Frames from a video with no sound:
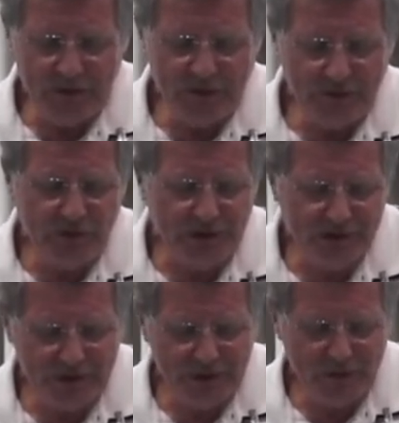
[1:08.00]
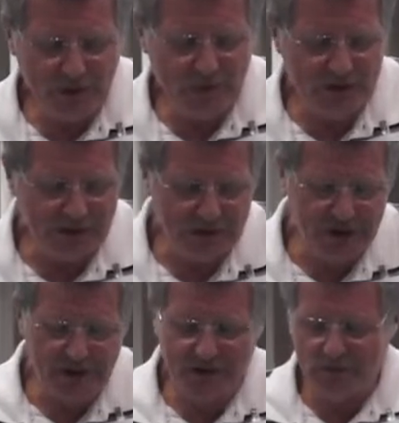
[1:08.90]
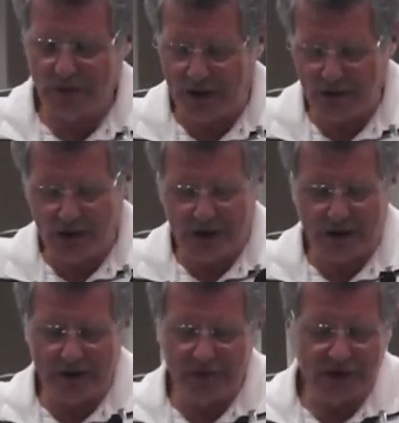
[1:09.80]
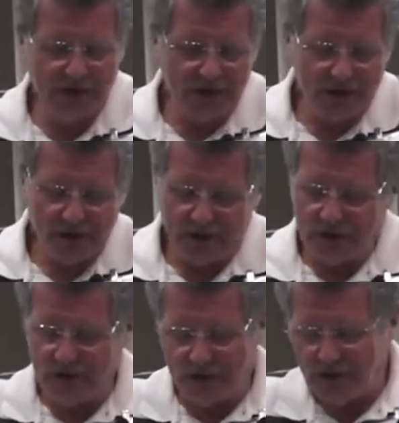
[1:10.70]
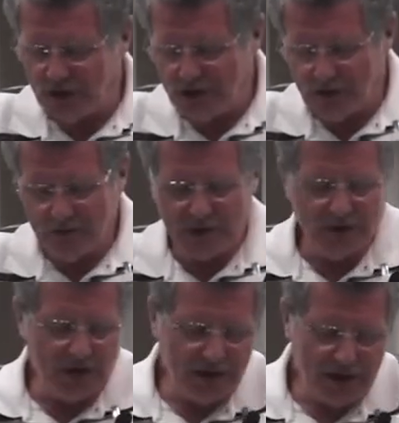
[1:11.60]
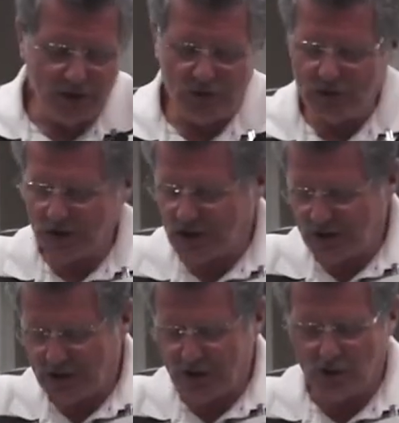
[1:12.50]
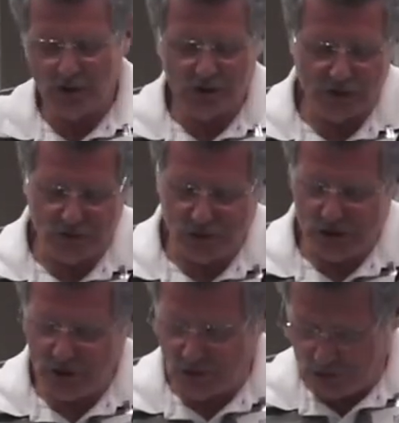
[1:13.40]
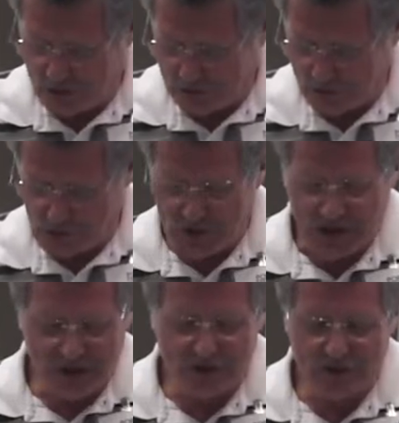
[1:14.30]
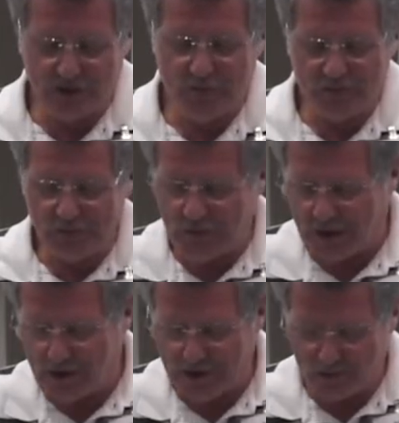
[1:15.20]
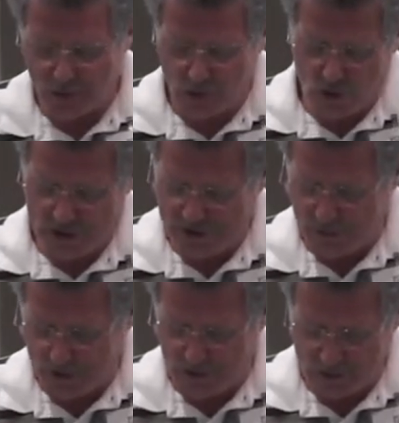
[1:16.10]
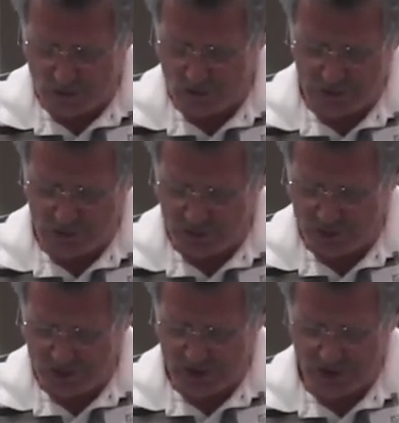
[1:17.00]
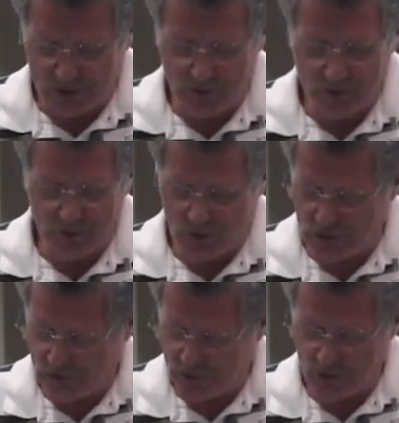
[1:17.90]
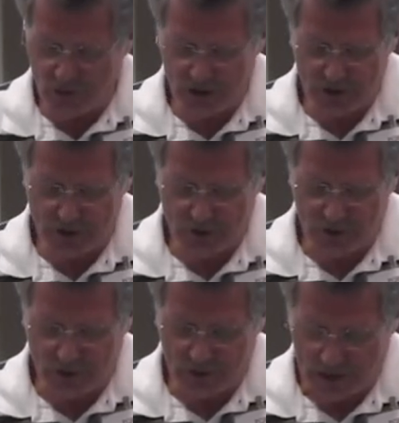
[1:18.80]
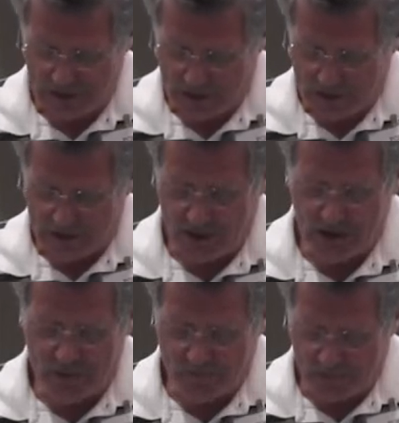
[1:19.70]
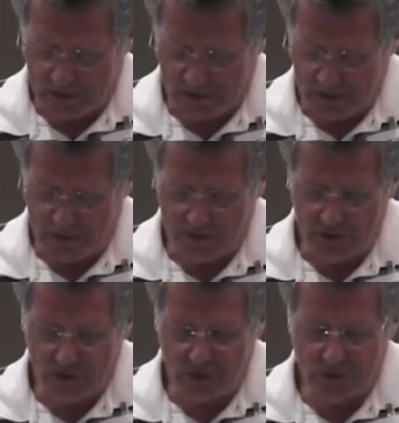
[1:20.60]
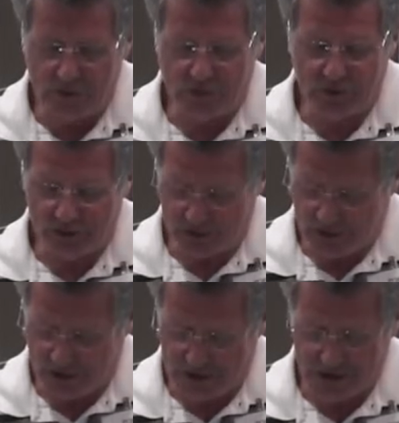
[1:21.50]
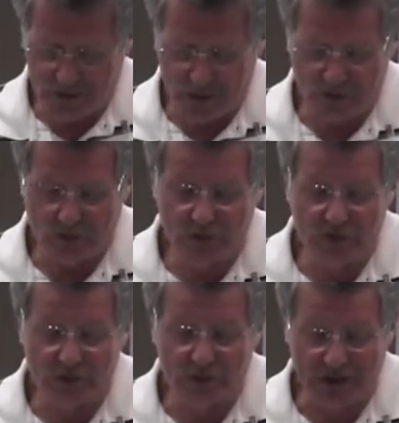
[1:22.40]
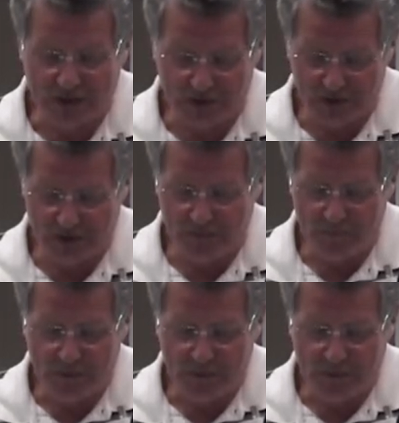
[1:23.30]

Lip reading: The surfactants may be synthetic, bio-derived. They can be anionic, cationic, non-ionic, amphoteric. So it's a broad spectrum of surfactants, and with all of them we actually found that effect of enhancement of surfactants.